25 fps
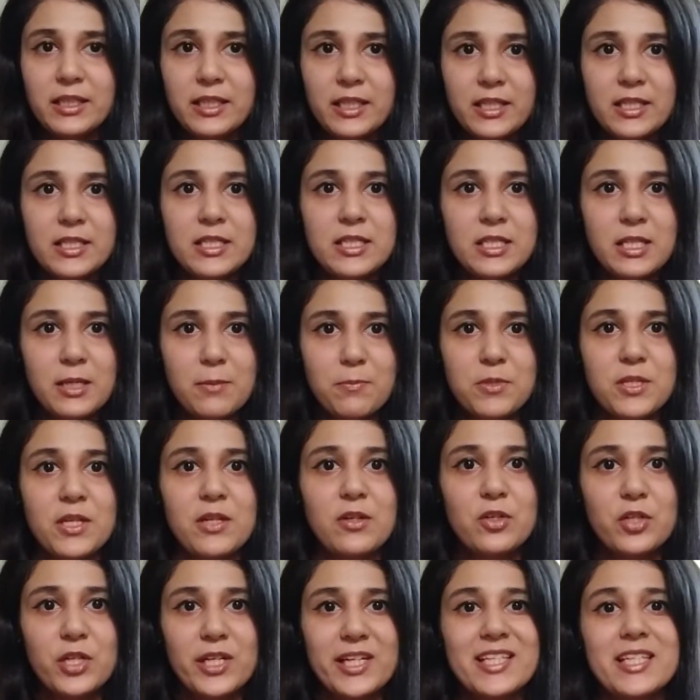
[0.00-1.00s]
these tips
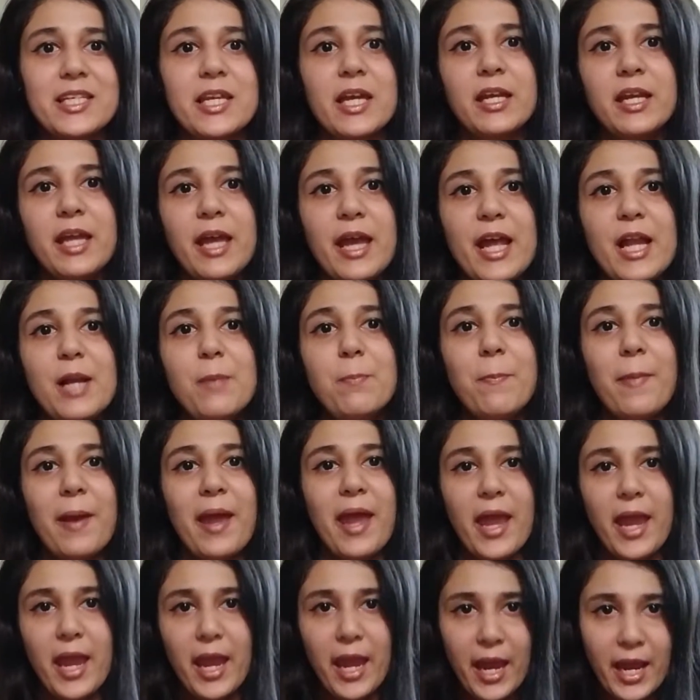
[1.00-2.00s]
and tricks can help
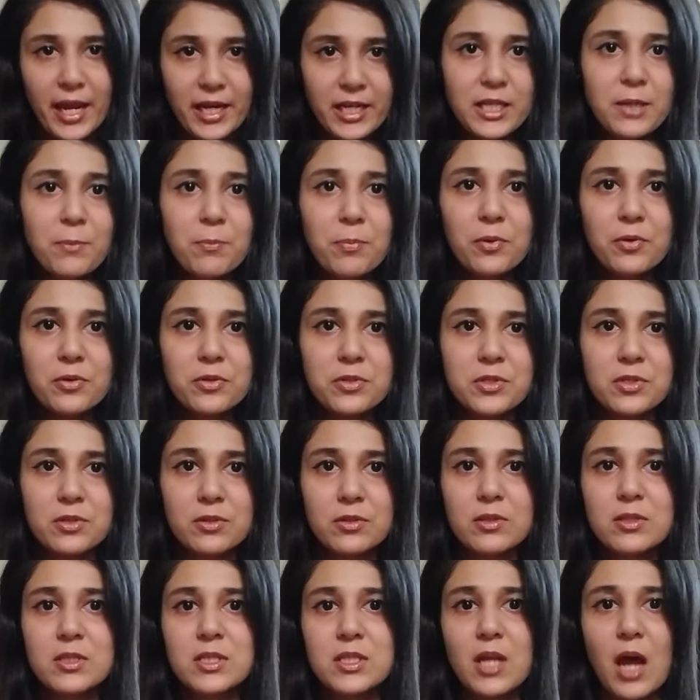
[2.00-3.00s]
any
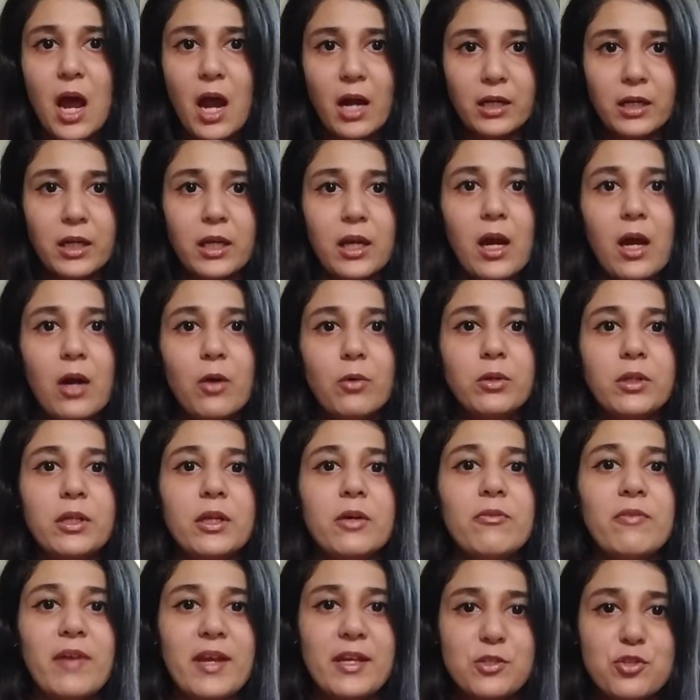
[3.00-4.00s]
person starting out
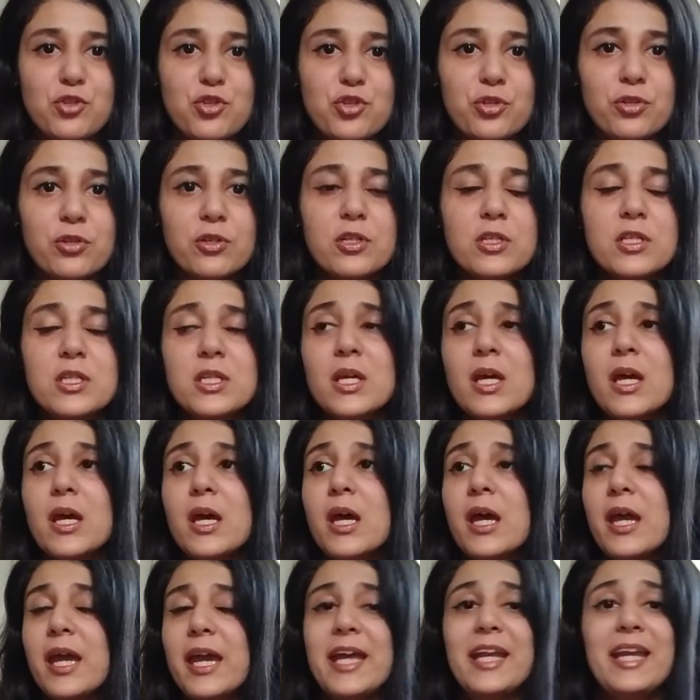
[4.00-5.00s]
their ventures
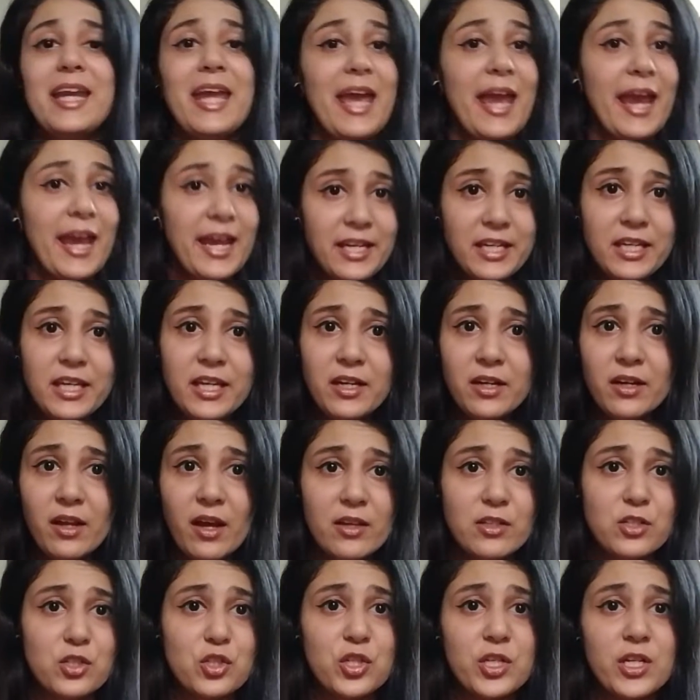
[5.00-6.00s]
in any
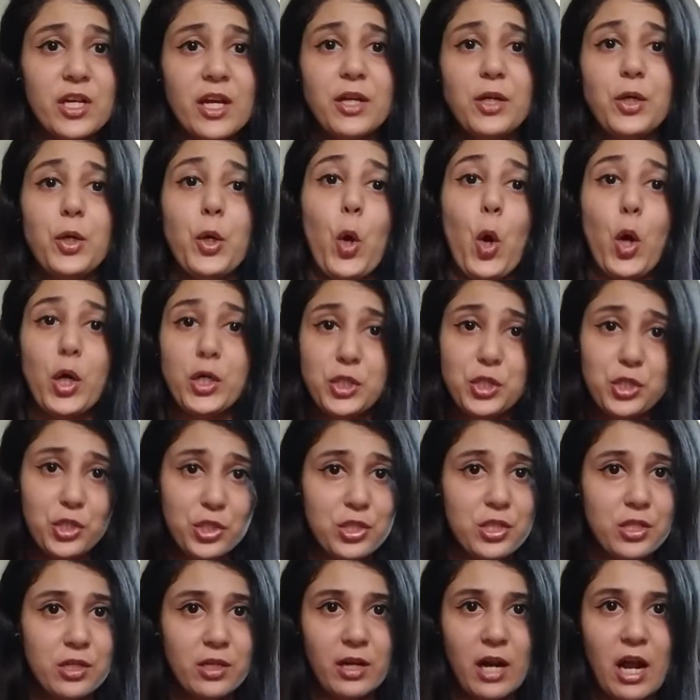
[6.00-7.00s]
industry and not
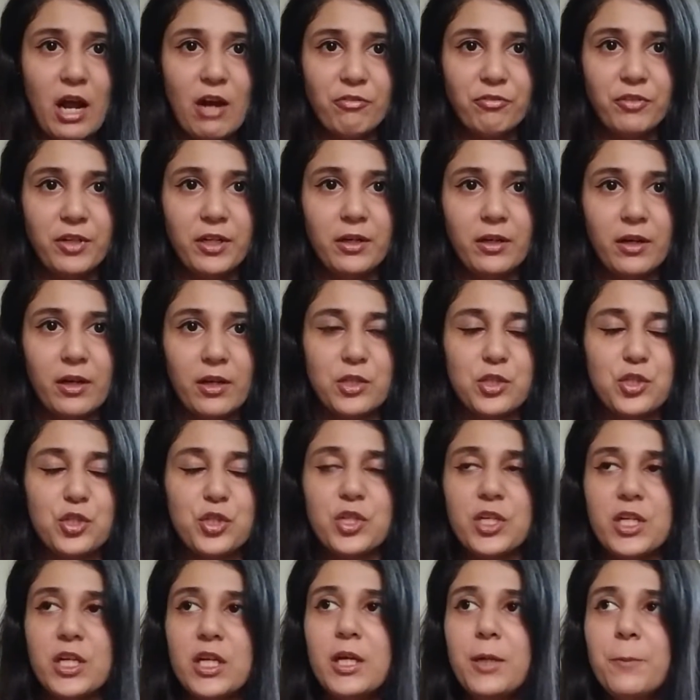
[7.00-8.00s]
just craft
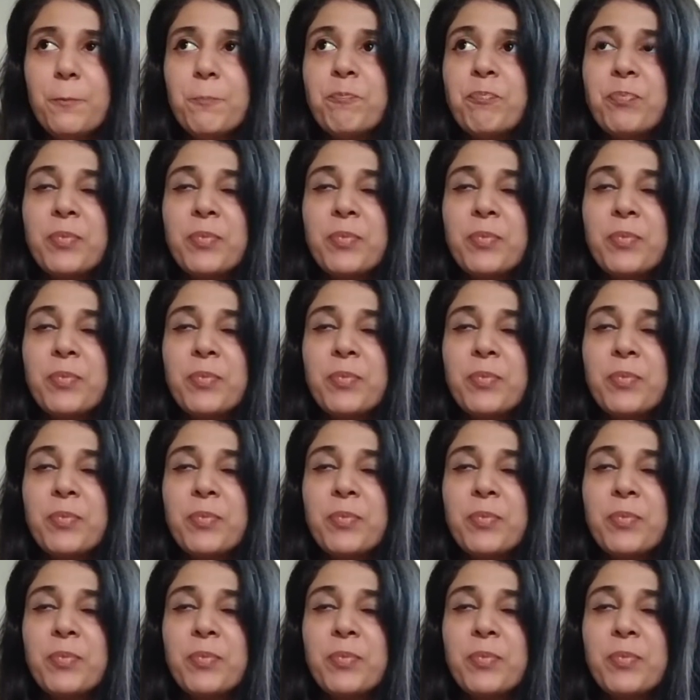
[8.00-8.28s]
industry.